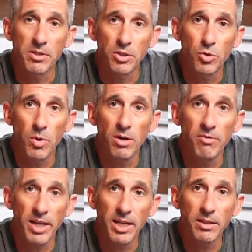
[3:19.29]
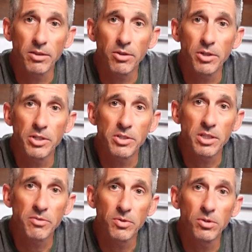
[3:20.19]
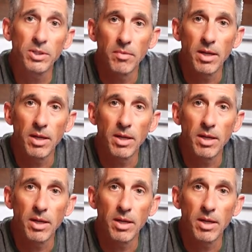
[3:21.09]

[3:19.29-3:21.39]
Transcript: the 12 and the 36 volt.